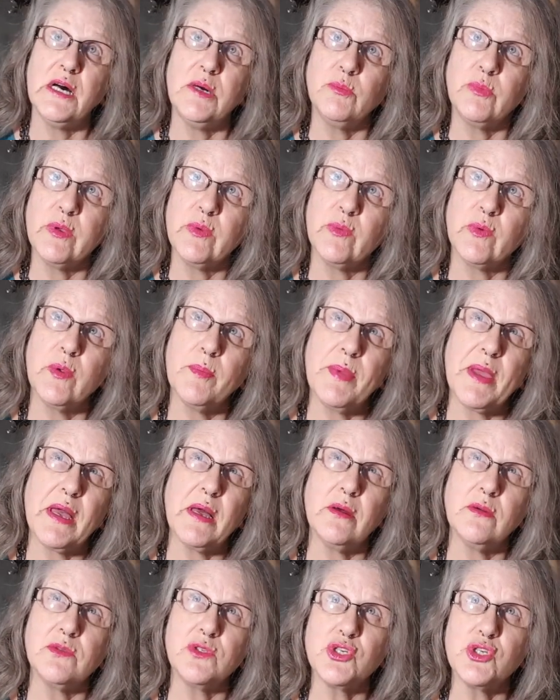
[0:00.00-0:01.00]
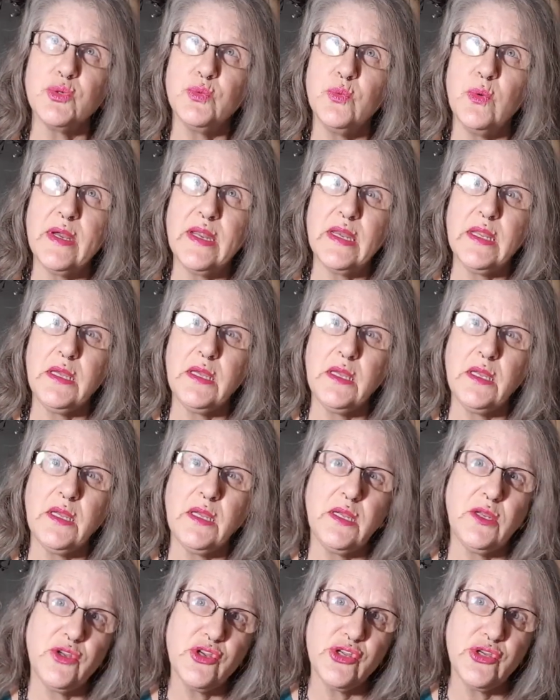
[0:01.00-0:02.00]
We were about
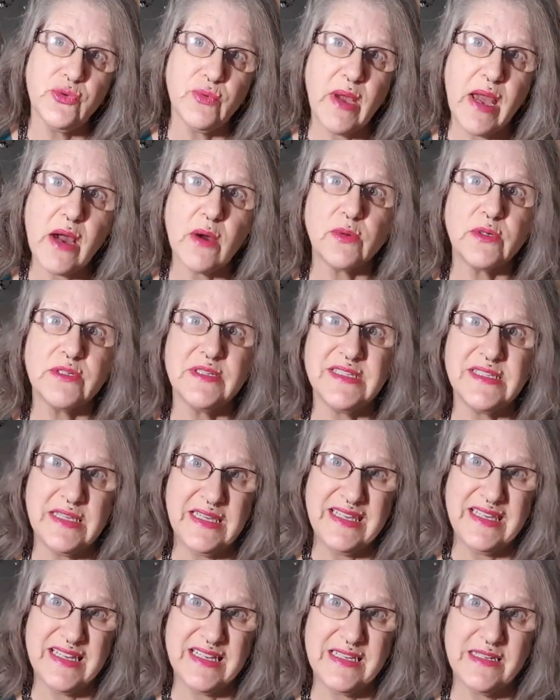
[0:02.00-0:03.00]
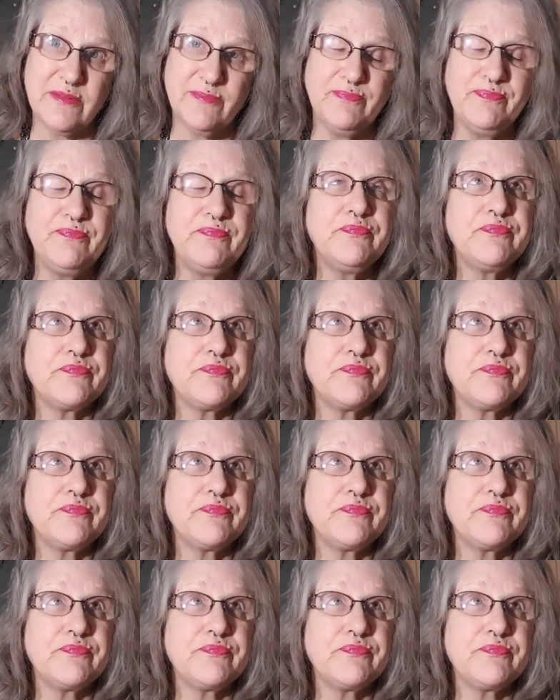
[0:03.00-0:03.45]
22 hours in.